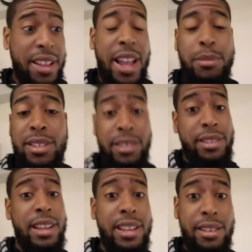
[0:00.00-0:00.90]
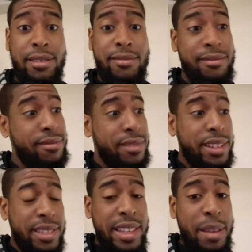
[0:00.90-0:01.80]
I'm just saying
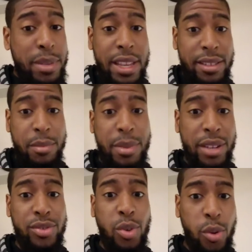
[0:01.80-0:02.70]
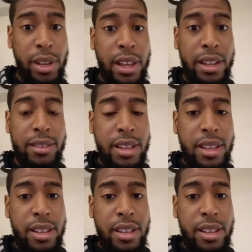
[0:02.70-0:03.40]
because the NBA is about storylines.